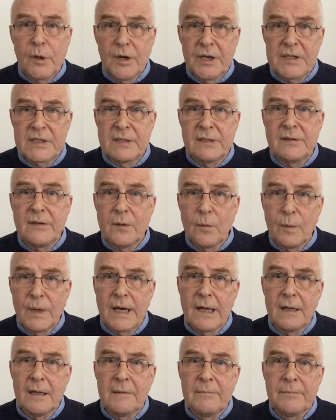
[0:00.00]
poisoned the
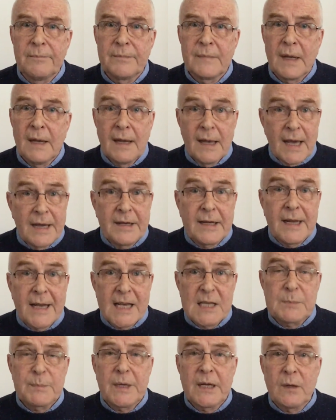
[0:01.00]
well. And it
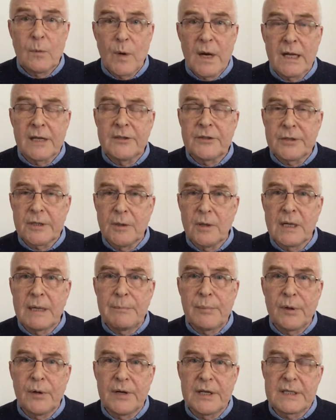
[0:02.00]
has been well and truly
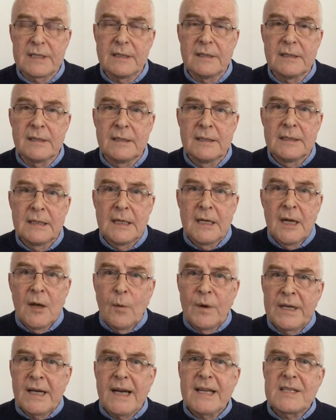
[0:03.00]
poisoned.
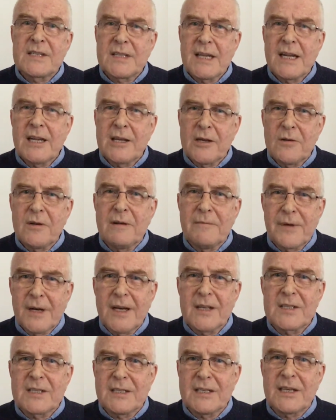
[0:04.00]
When I see
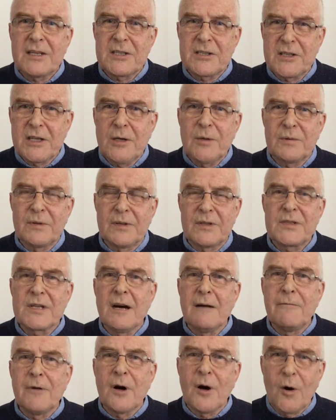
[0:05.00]
university students,
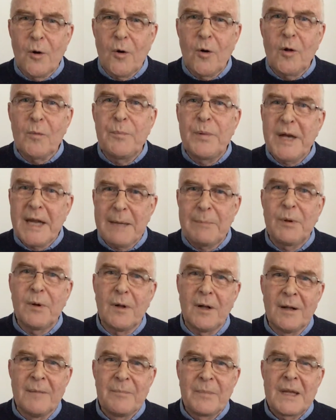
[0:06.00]
of all
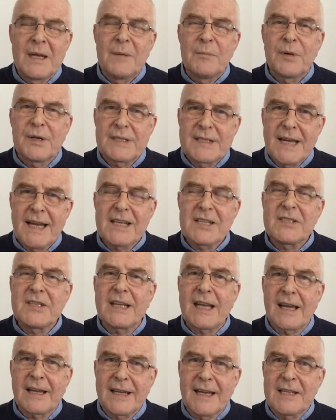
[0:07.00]
people,
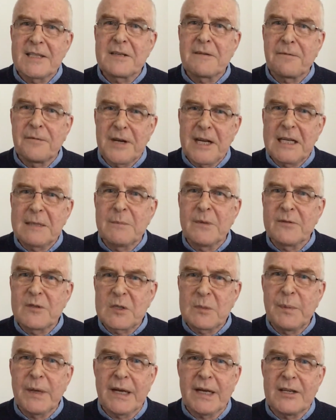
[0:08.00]
protesting against freedom of
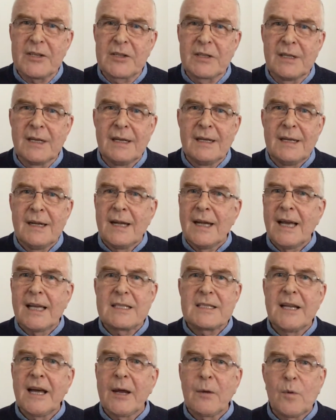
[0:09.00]
speech,
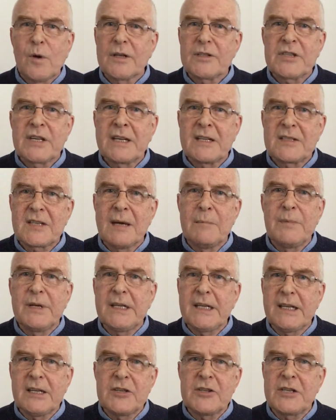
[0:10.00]
it's like watching
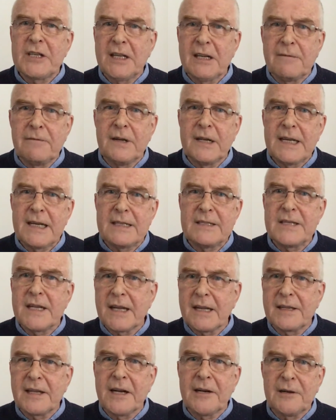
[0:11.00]
somebody cheerfully
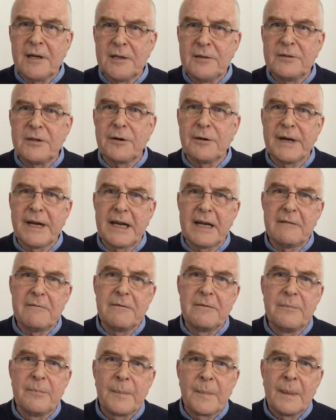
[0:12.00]
dig their own
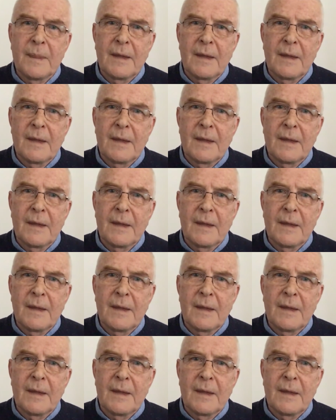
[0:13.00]
grave.